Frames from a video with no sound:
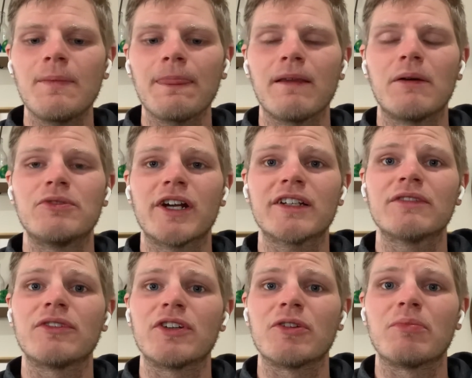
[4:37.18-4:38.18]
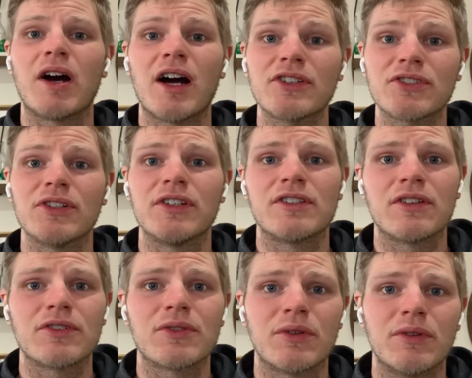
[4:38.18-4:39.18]
objectively, your posture is
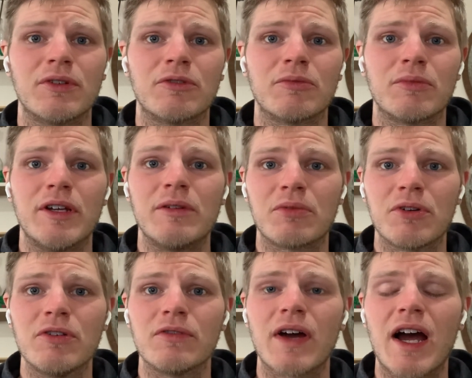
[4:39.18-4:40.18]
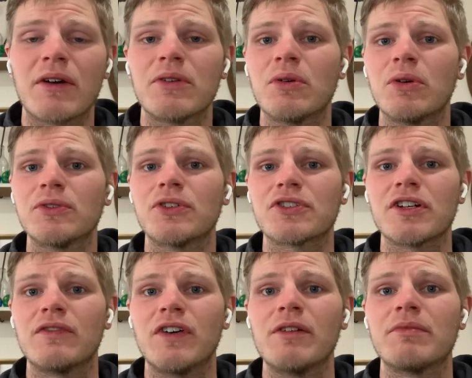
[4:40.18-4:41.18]
also going to improve. How you hold
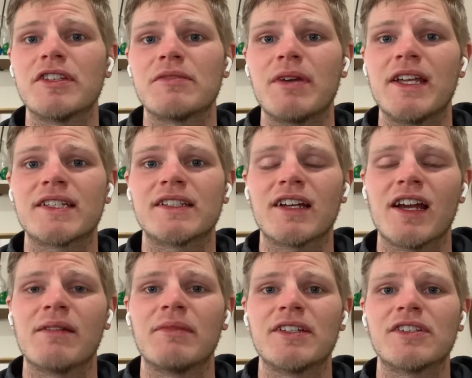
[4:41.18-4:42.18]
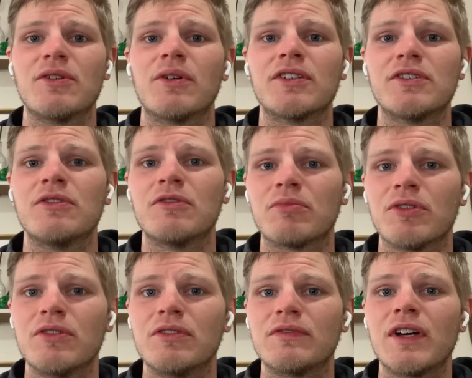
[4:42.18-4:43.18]
yourself up in space and time is going to
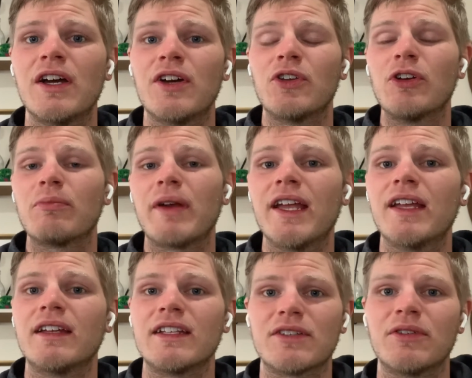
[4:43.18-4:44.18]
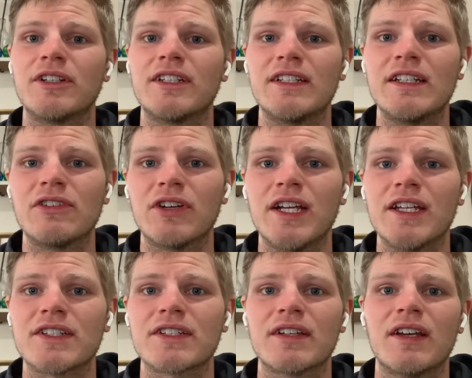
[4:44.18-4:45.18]
improve. Your pain is going to
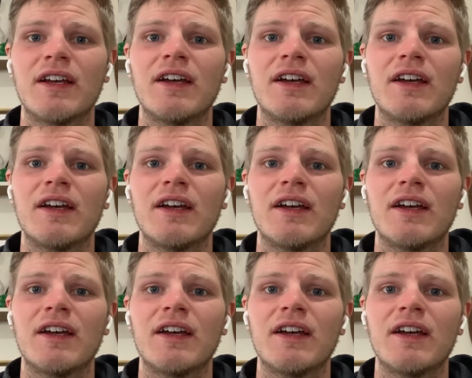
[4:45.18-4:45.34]
decrease.